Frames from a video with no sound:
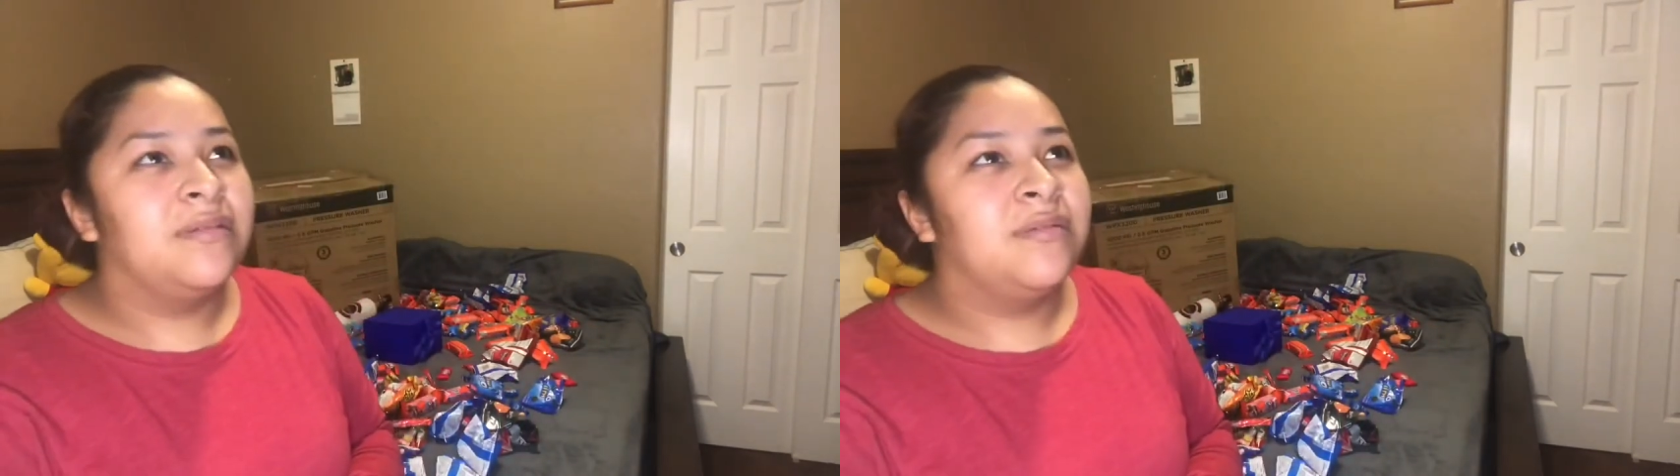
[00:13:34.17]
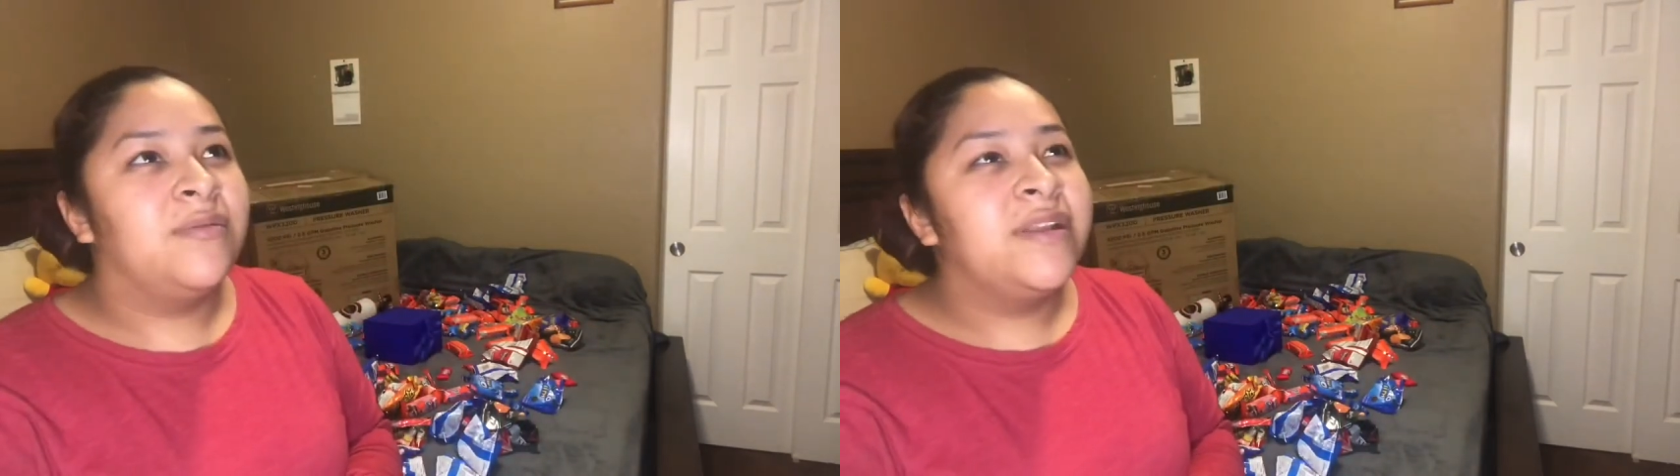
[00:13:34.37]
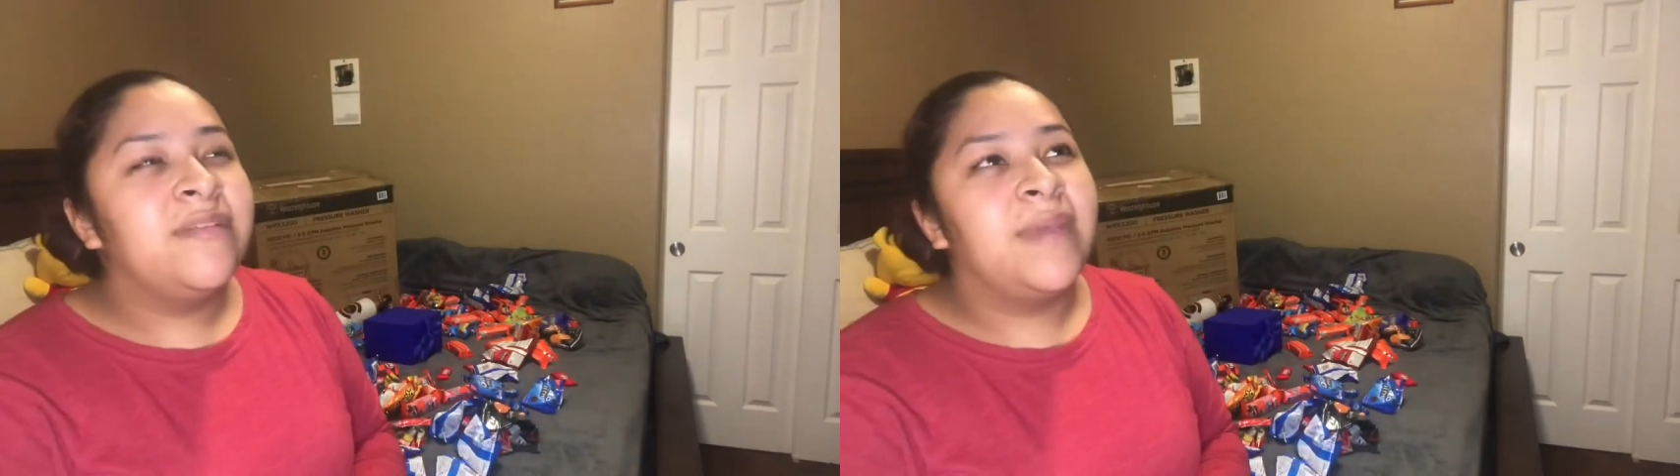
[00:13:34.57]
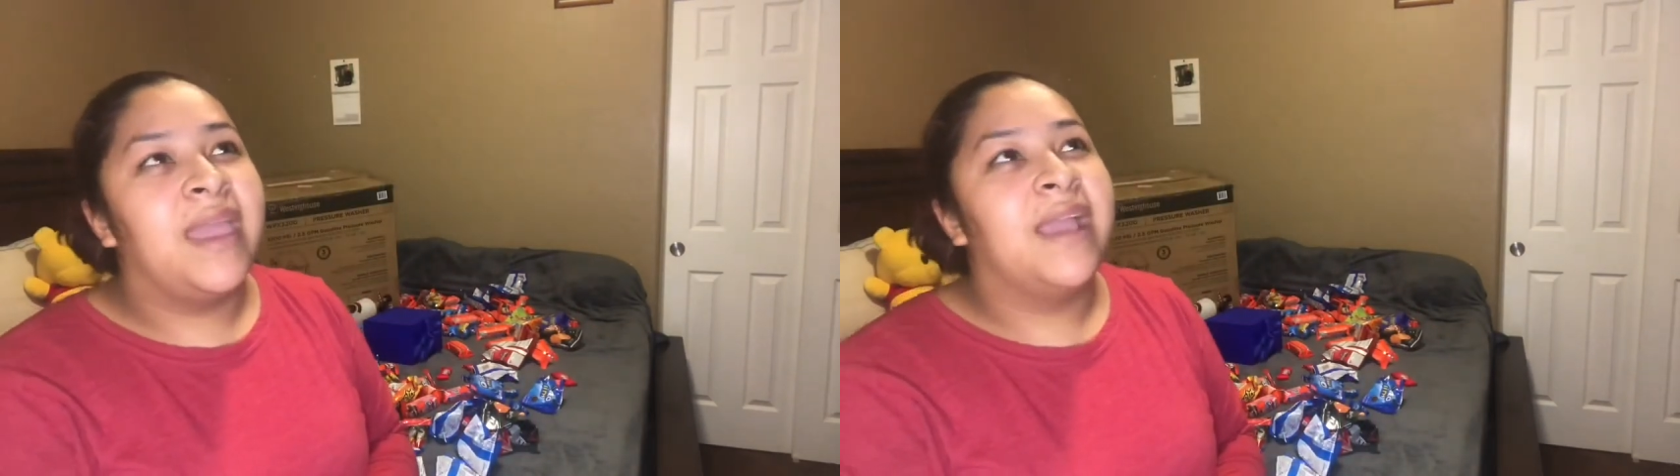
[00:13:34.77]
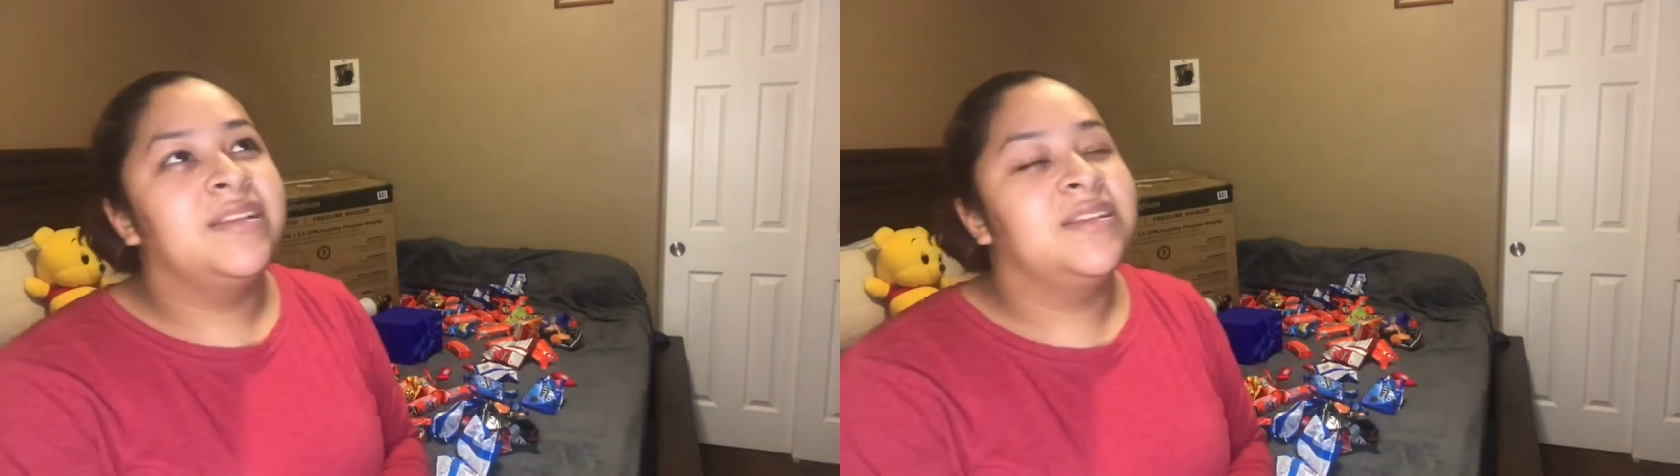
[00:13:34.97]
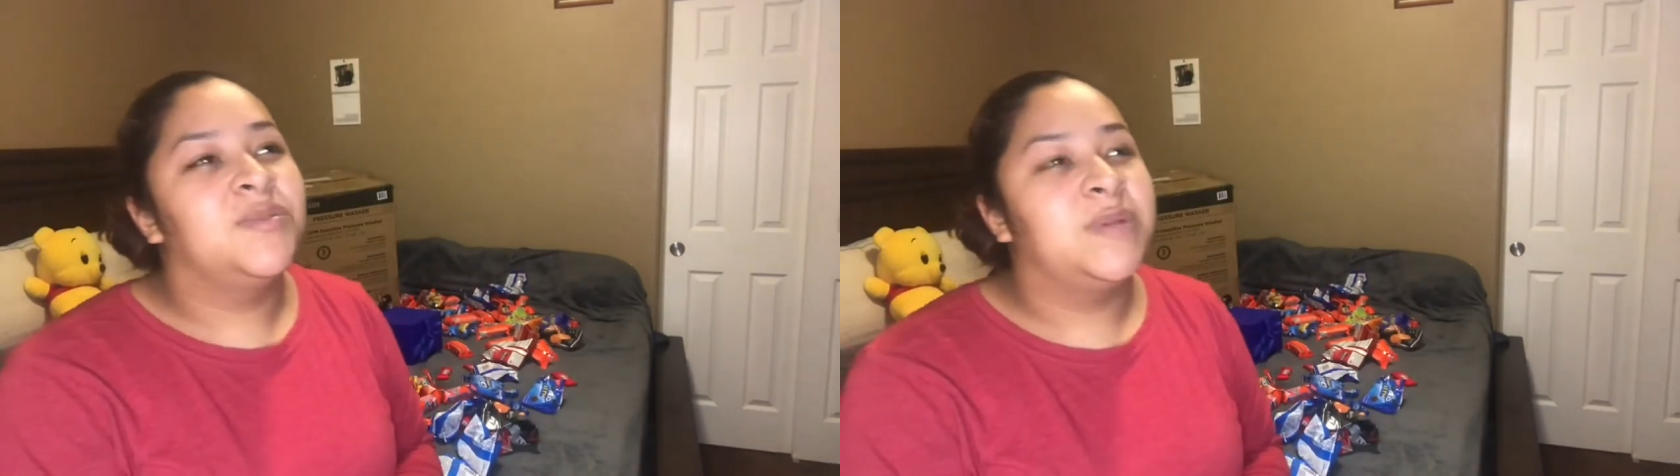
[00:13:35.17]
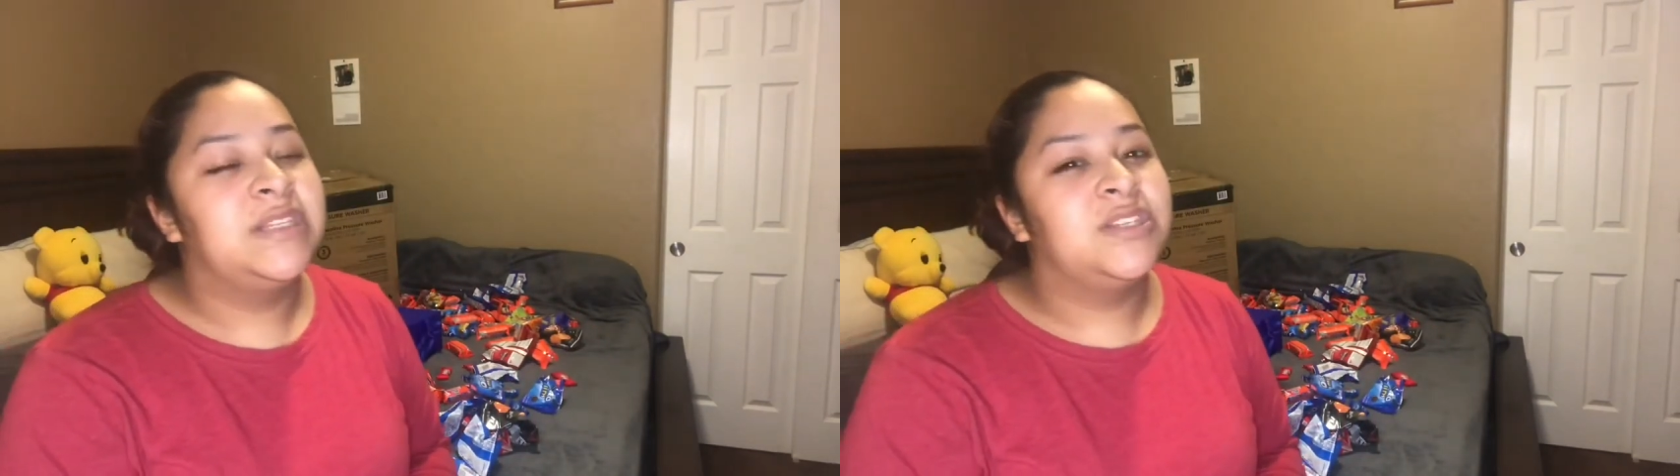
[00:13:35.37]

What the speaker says: One of my exes once